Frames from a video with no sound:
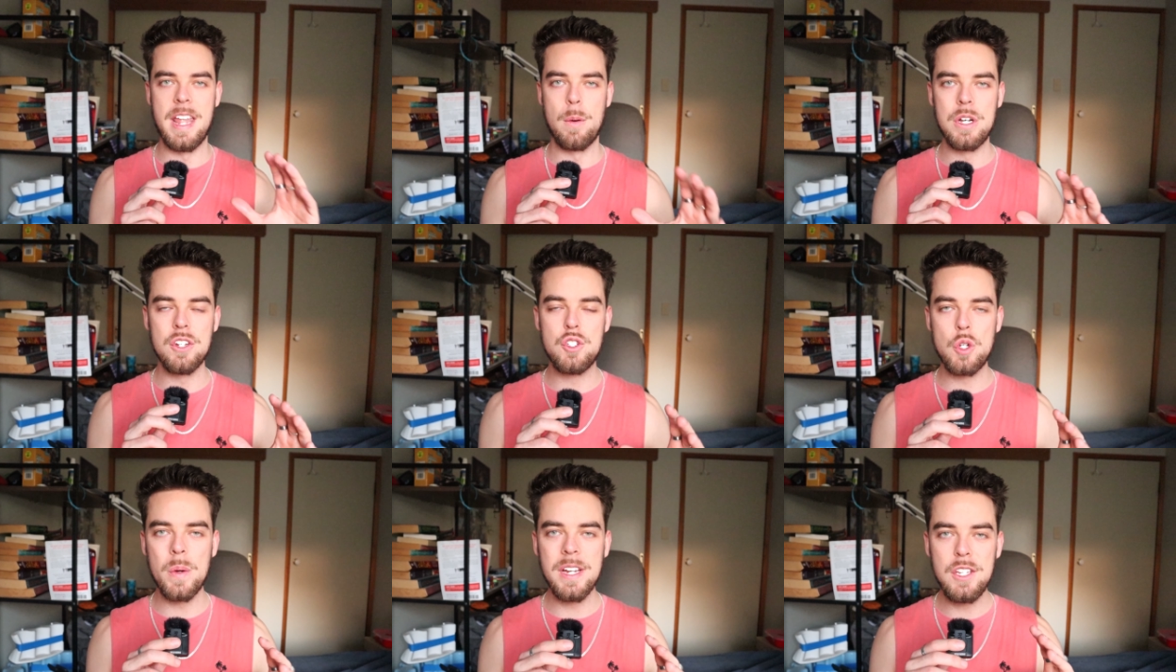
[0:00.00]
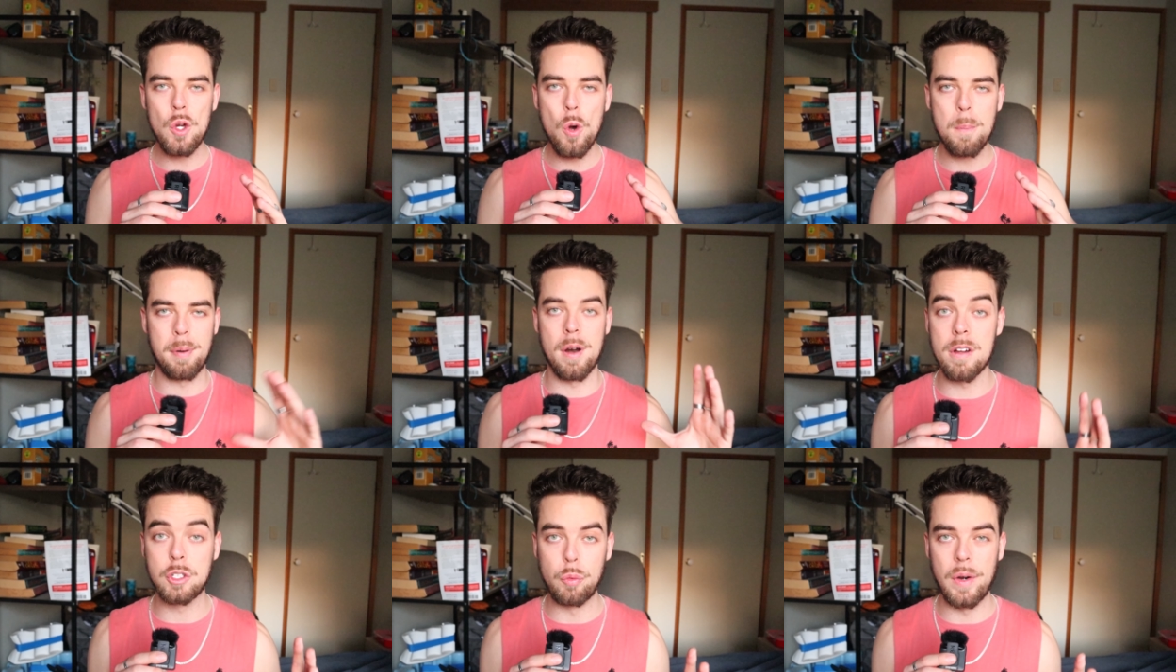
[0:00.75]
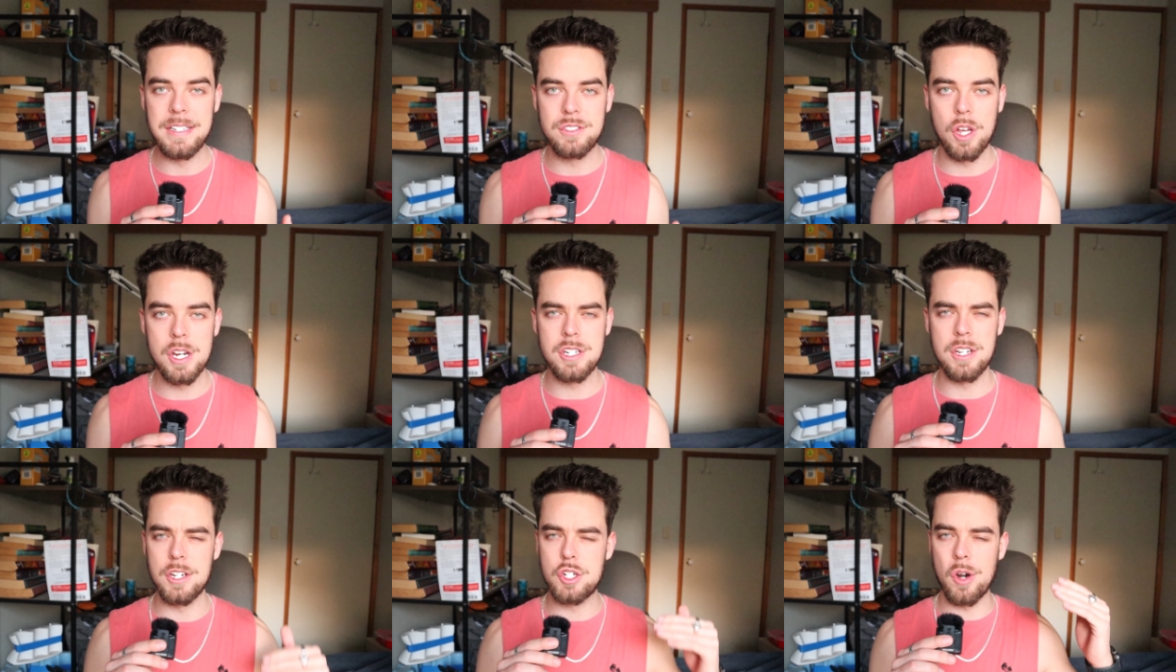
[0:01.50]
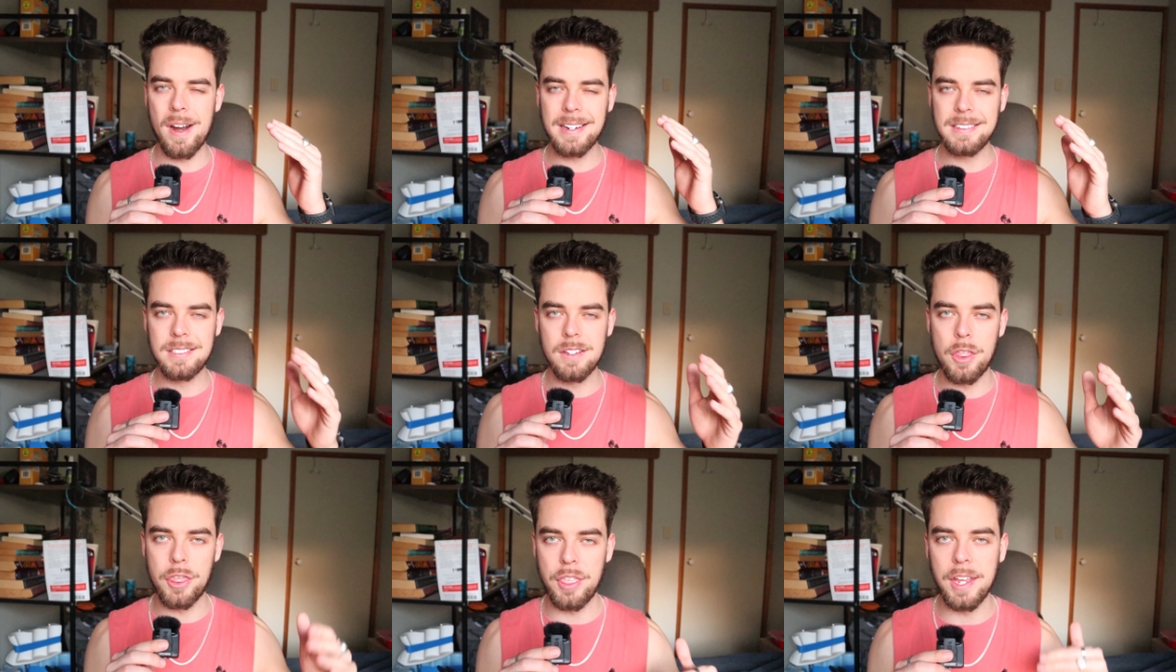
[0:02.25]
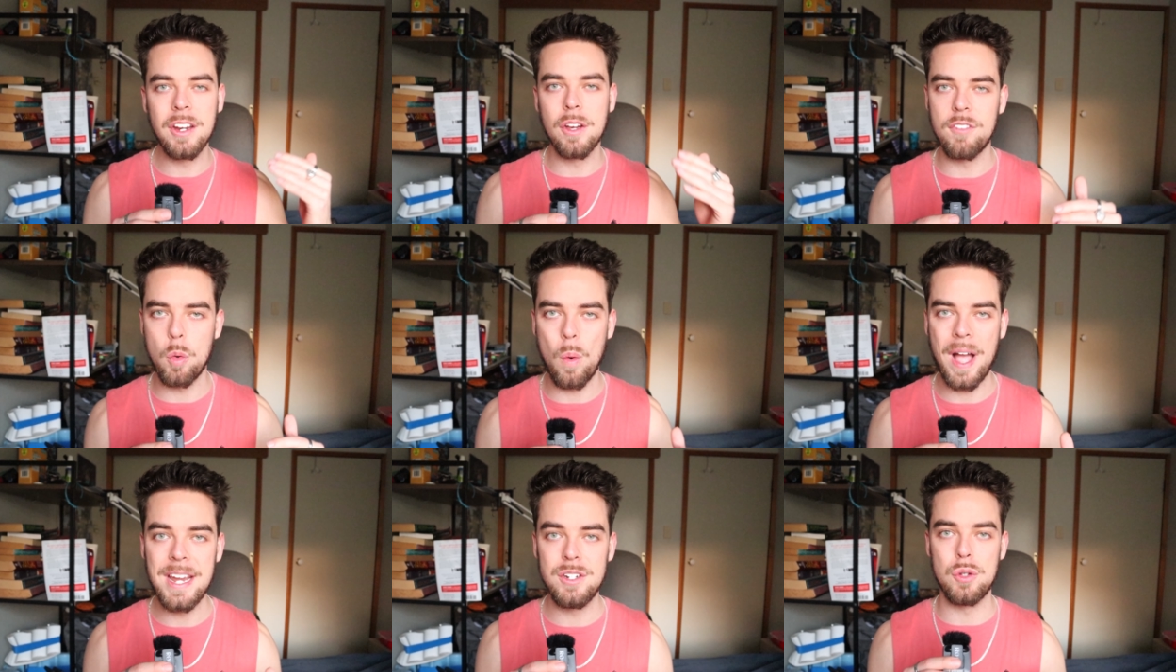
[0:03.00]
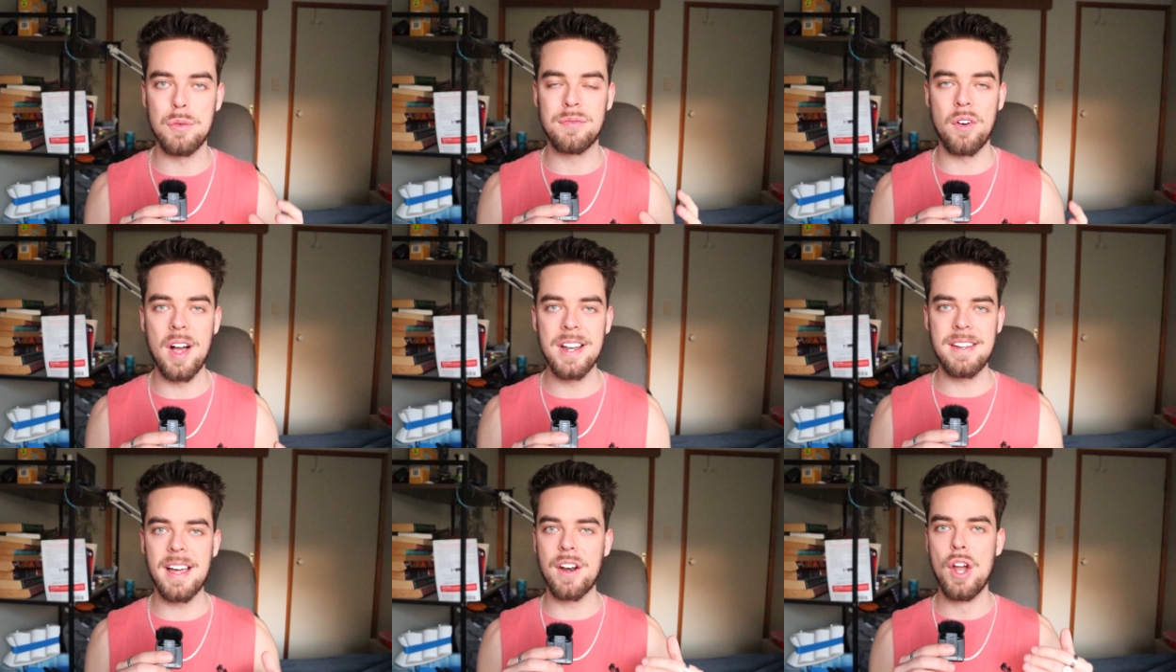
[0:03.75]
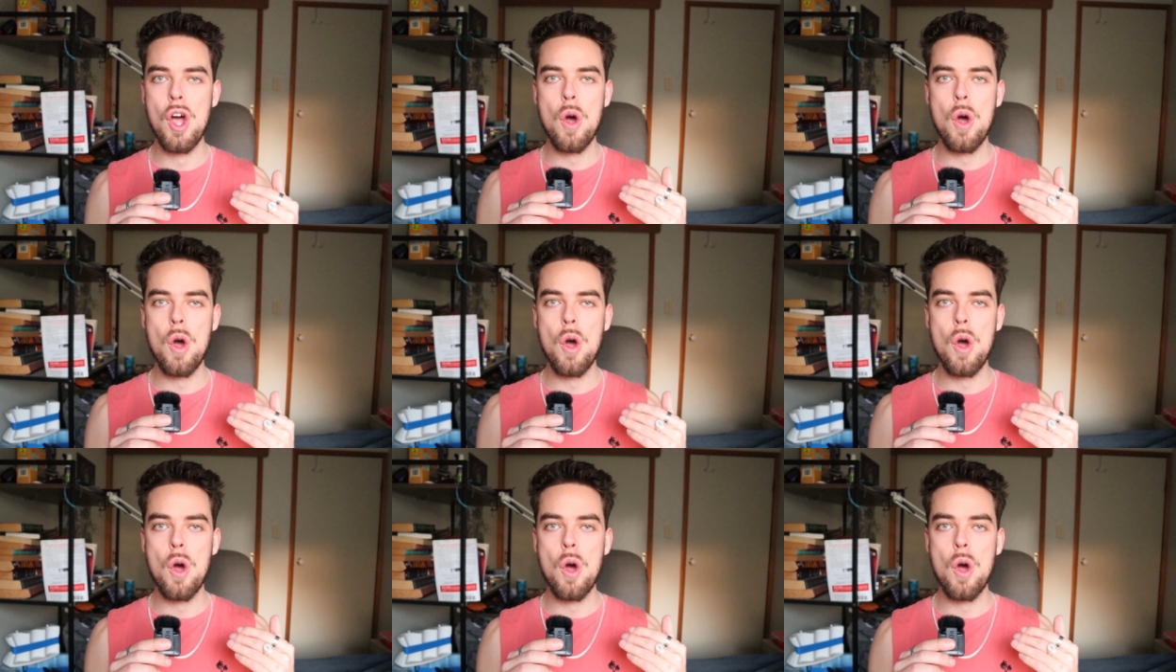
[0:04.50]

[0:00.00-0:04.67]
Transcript: Now, when you're doing your product research and you're trying to think of a way to find out